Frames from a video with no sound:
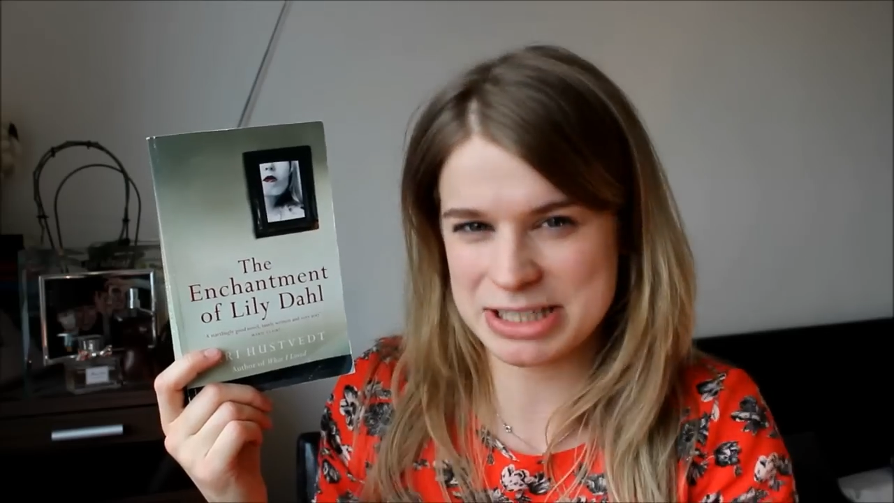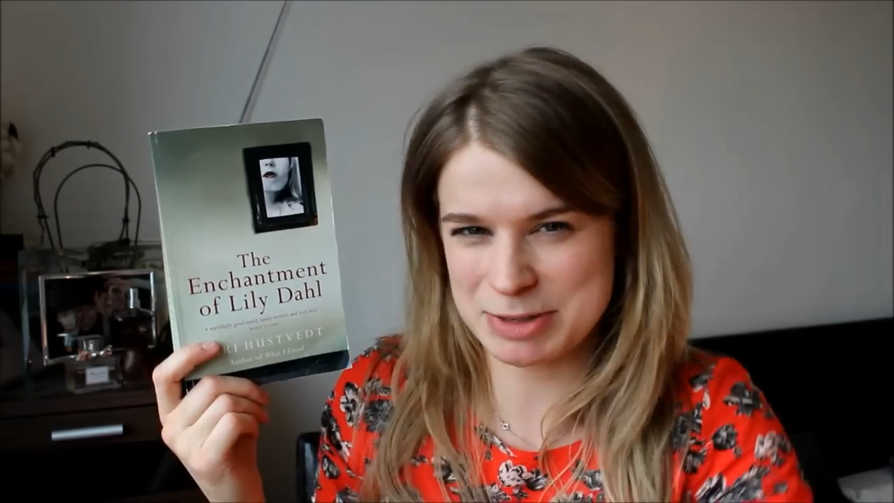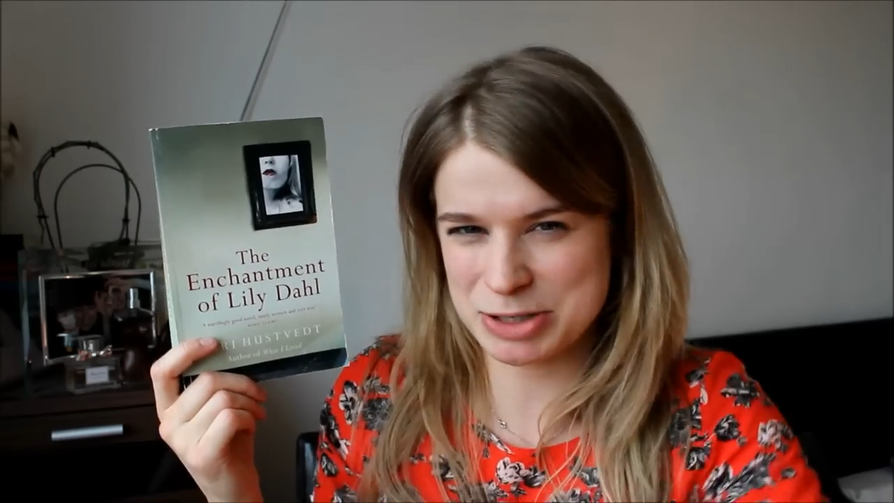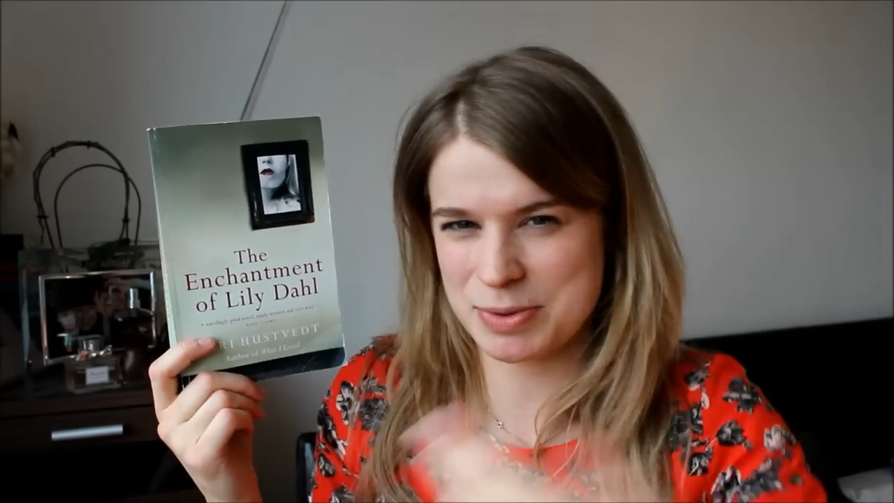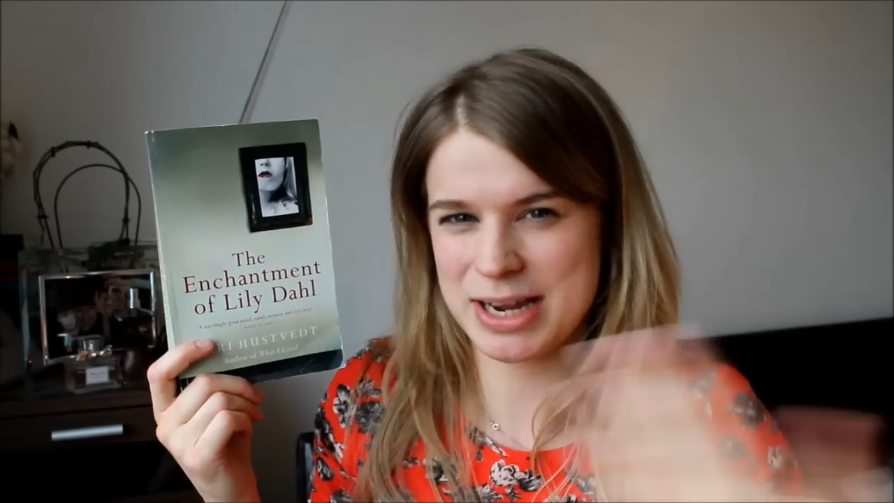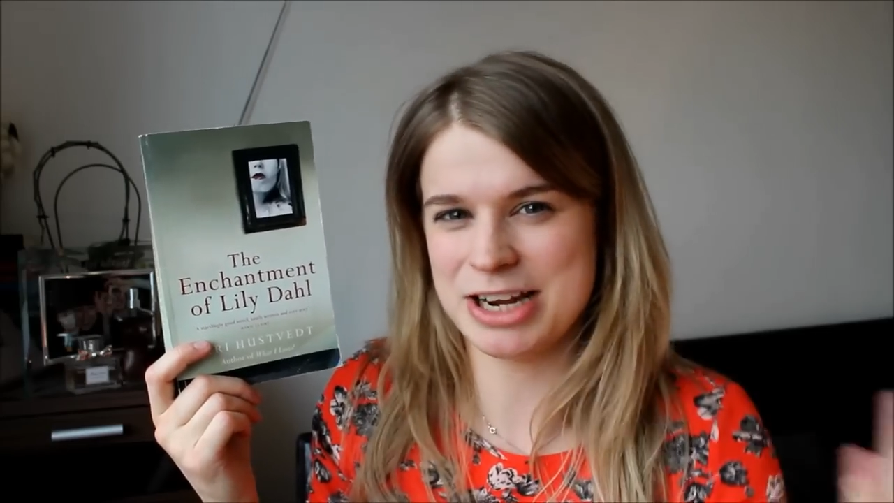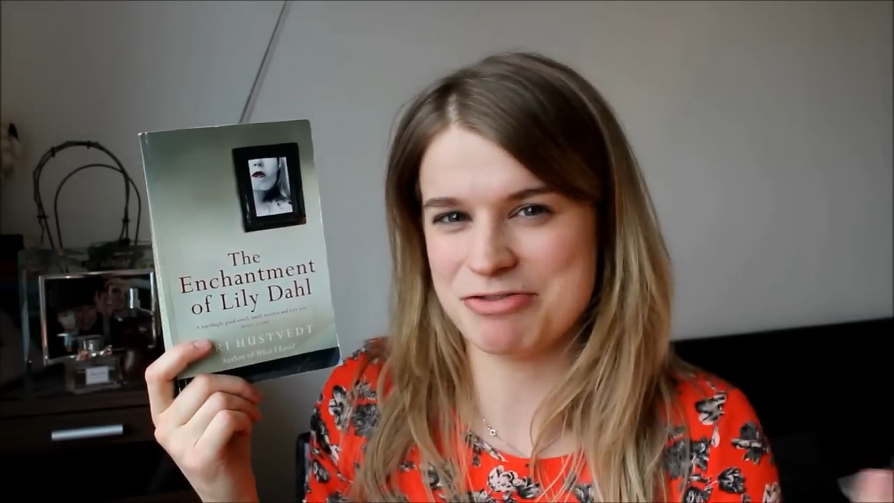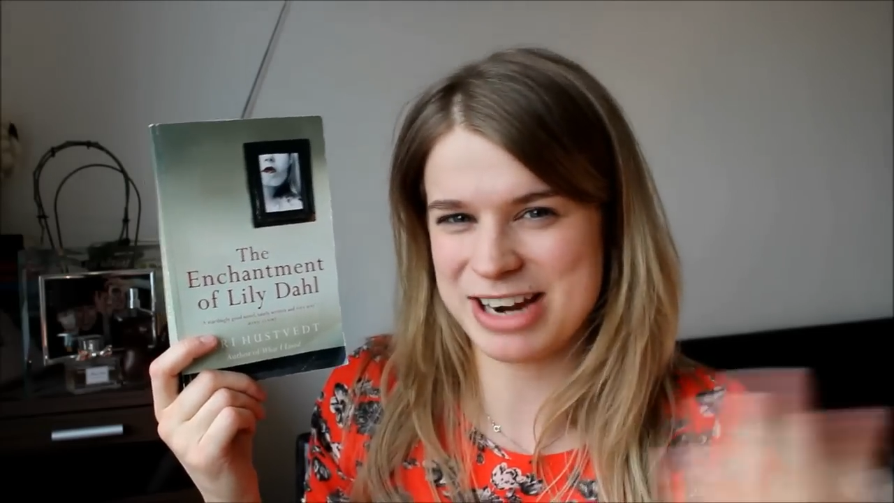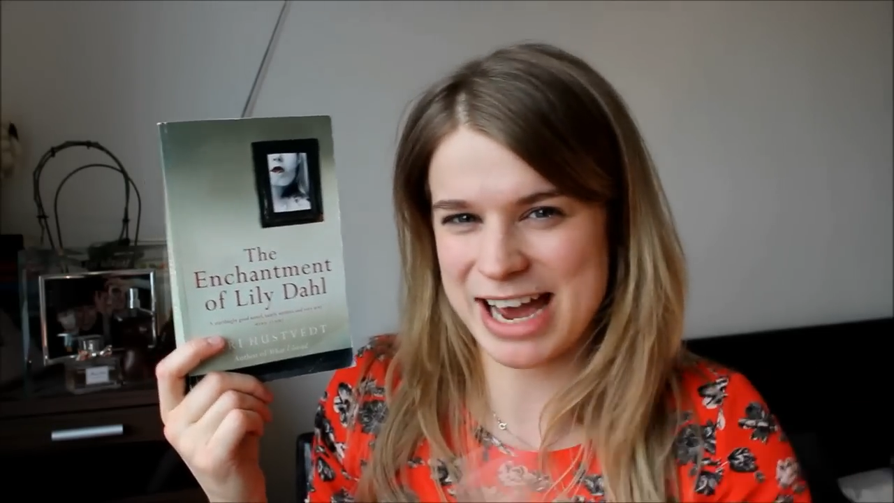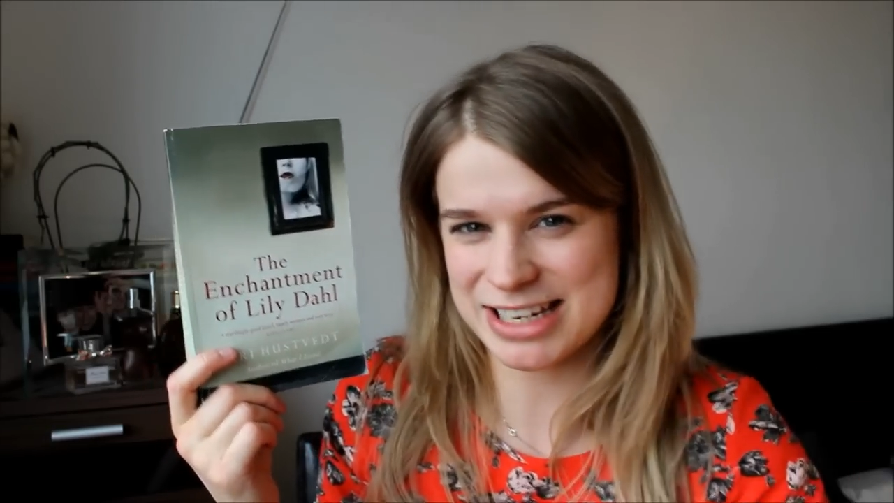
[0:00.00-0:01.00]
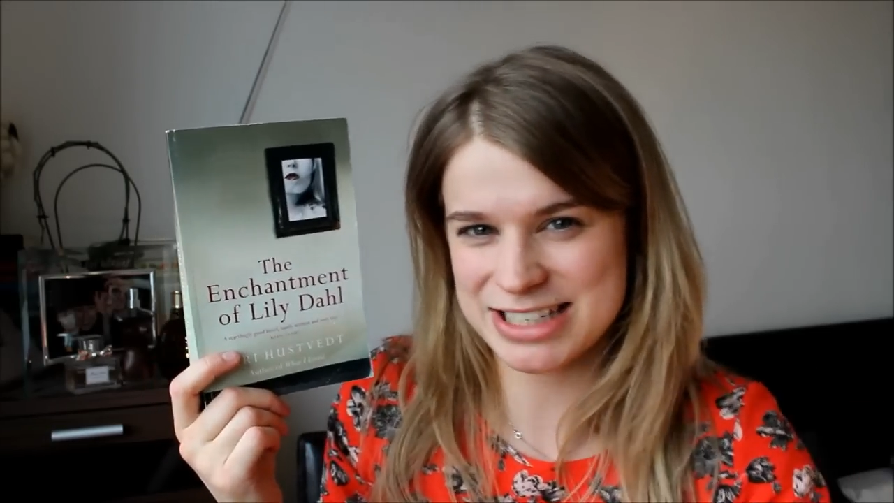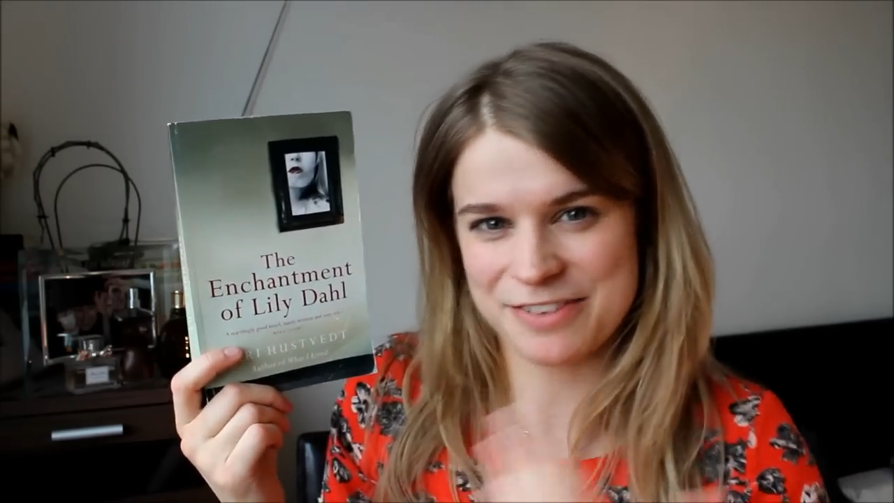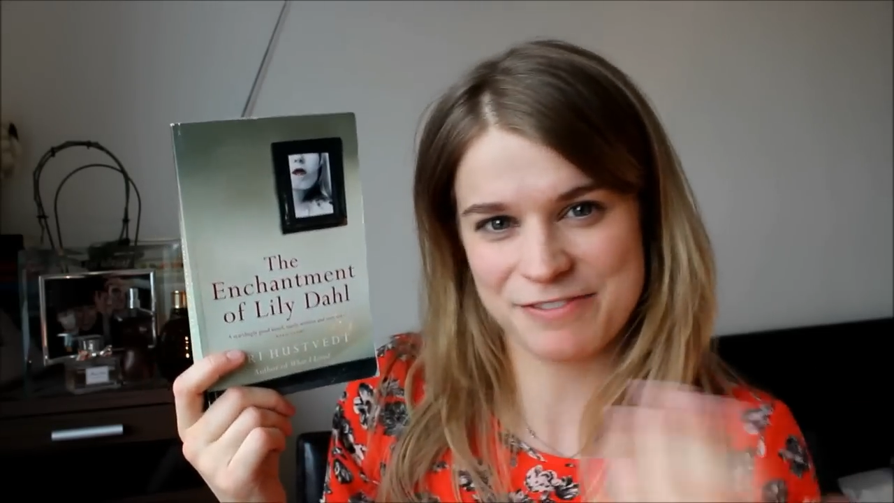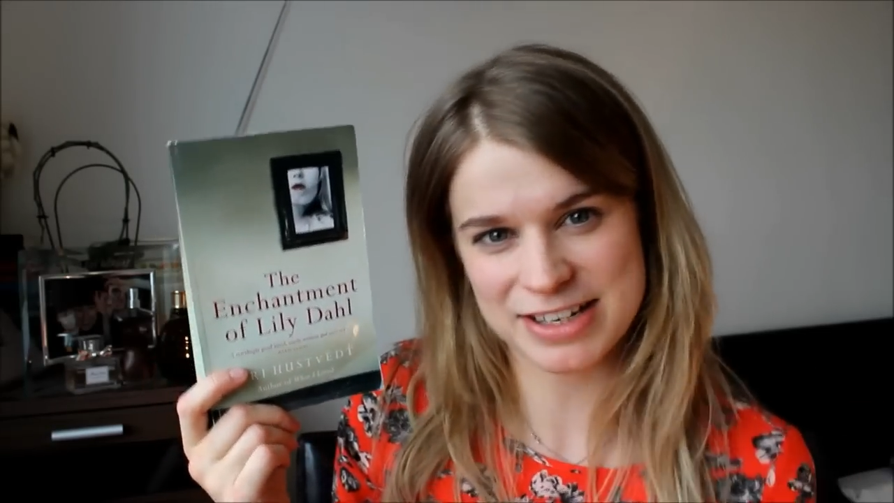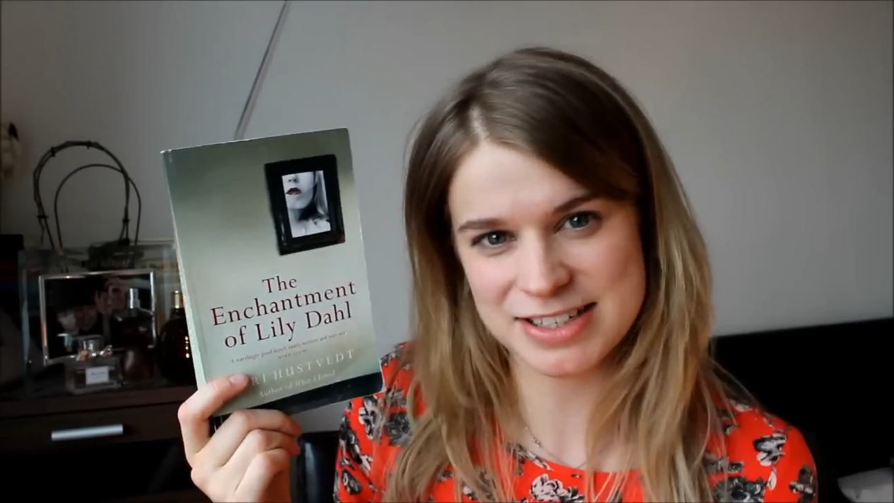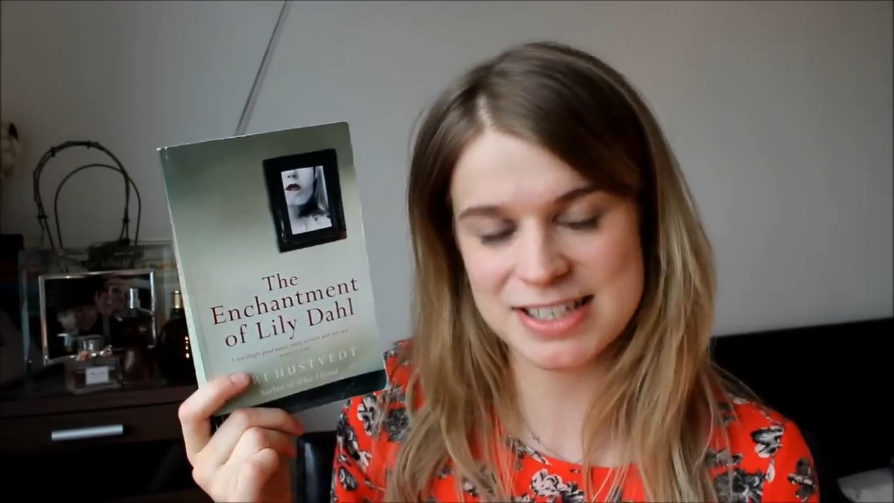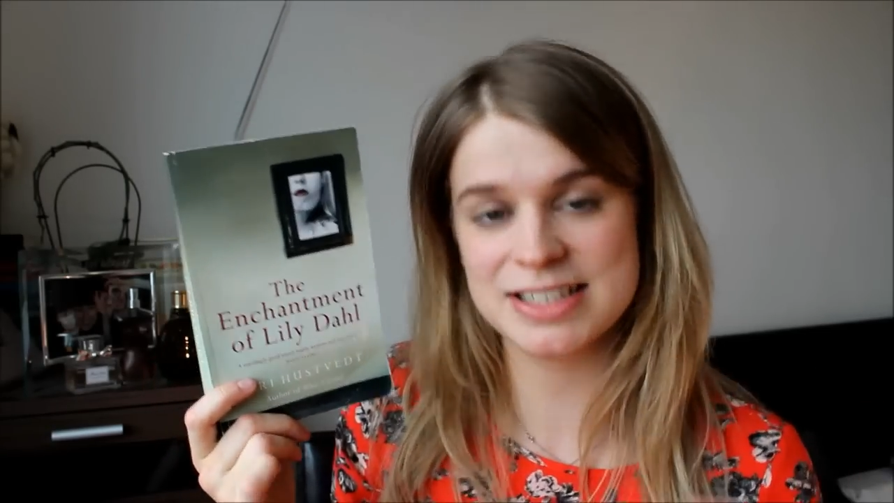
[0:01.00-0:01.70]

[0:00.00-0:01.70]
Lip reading: between reality and fantasy,